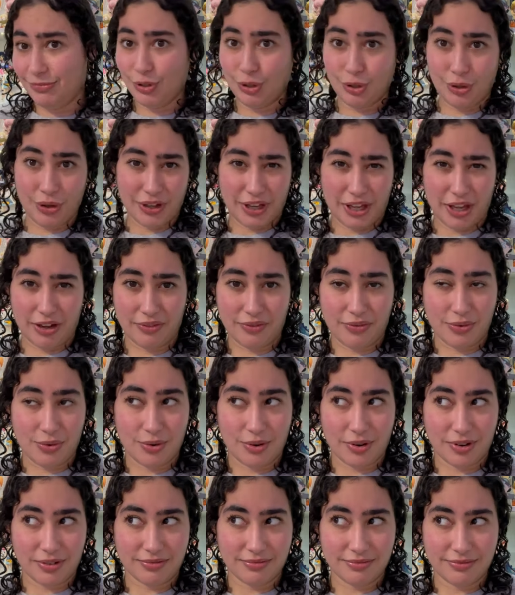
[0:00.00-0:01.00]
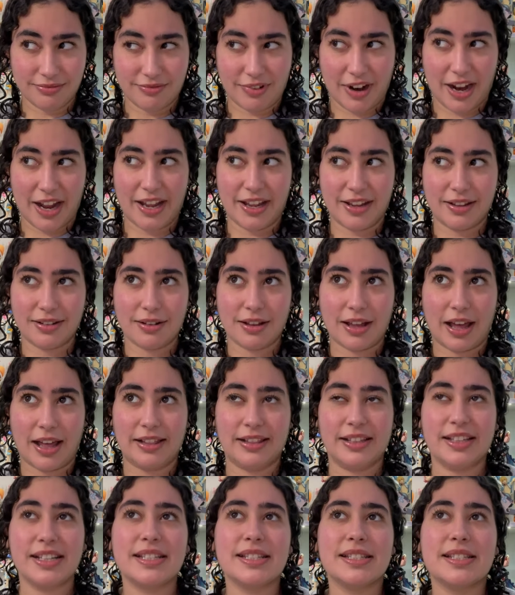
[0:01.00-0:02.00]
looking for, right? At
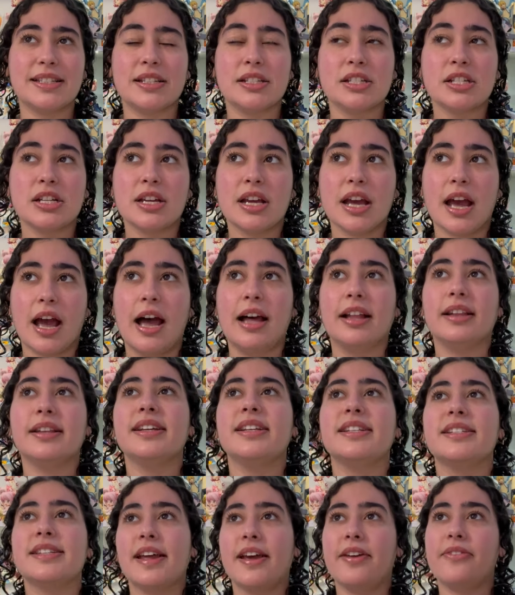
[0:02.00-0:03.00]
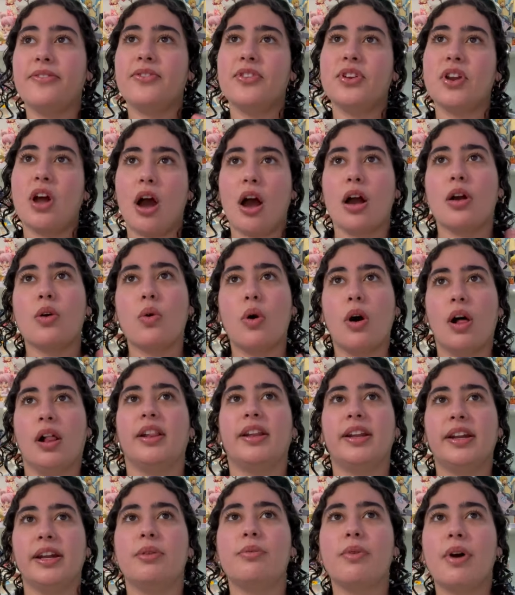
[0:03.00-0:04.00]
least, at least if not
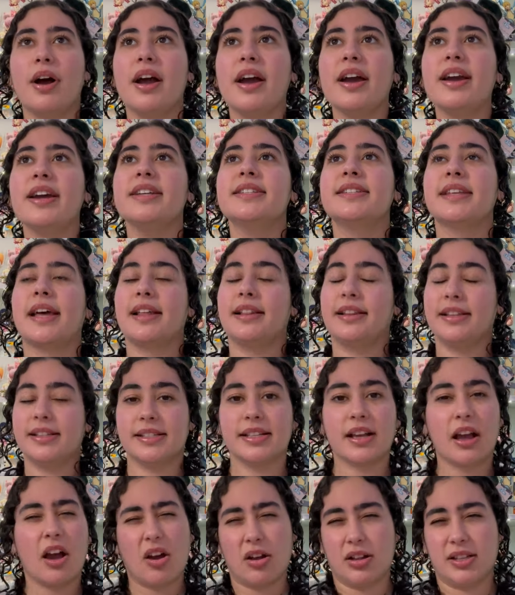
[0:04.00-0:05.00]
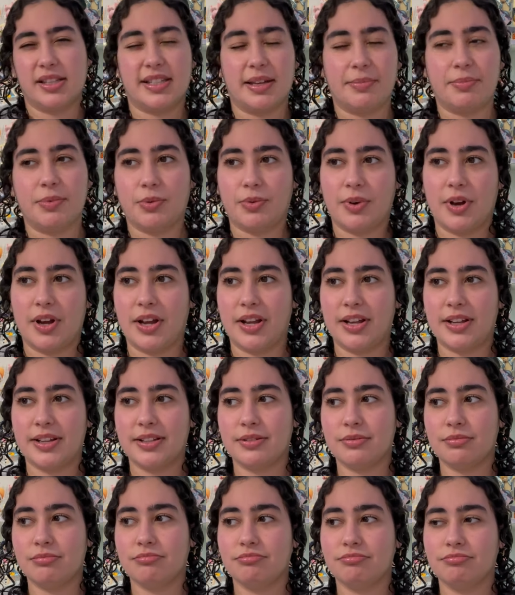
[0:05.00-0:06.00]
quality-wise, at least concept-wise.
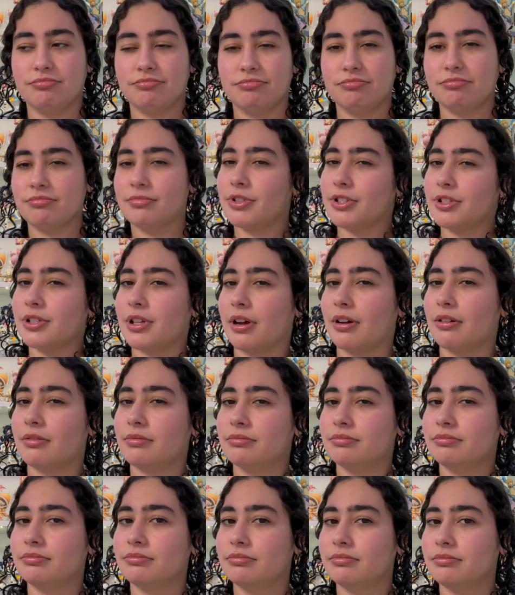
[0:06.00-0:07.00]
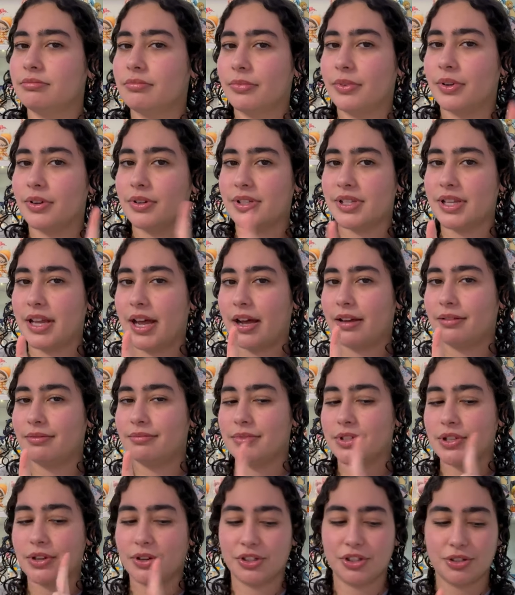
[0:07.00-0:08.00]
So there's that.
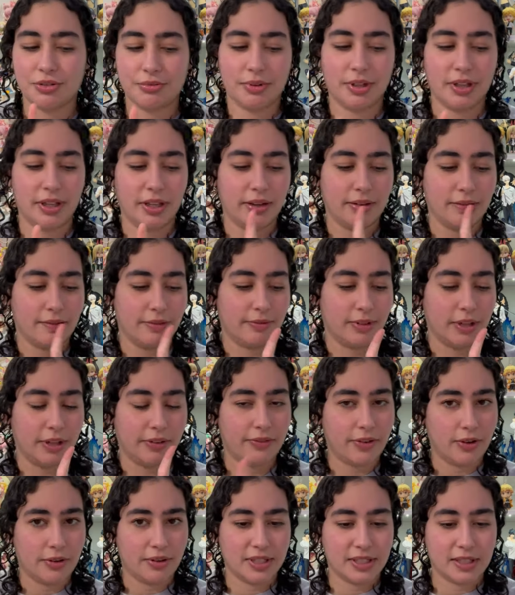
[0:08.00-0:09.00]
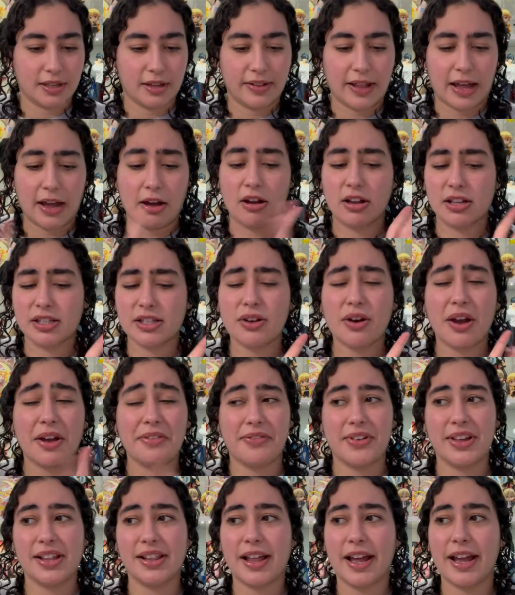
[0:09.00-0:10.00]
So I should really, really focus on that. Also, I
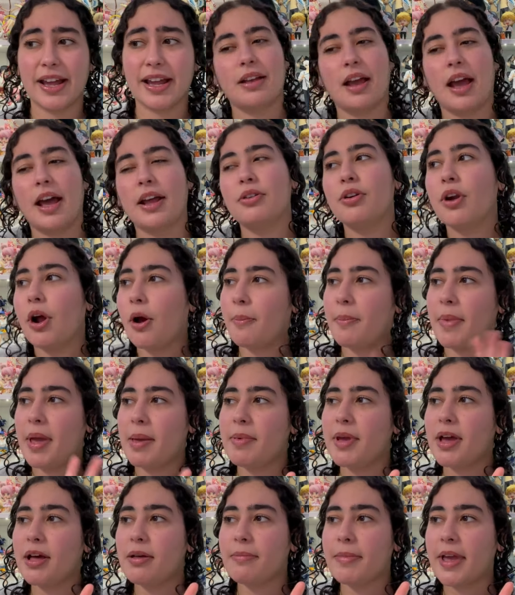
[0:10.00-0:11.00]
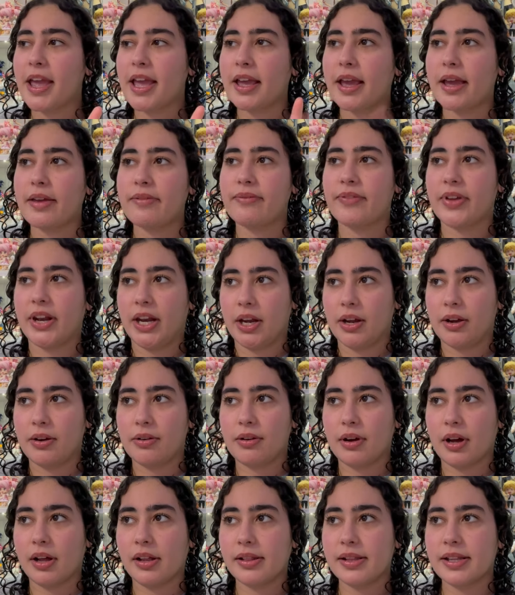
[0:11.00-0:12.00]
feel like, I don't know, maybe I'll make a video
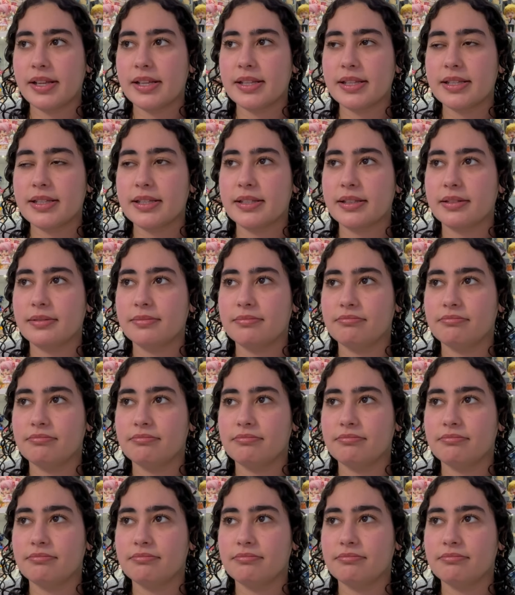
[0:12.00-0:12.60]
on this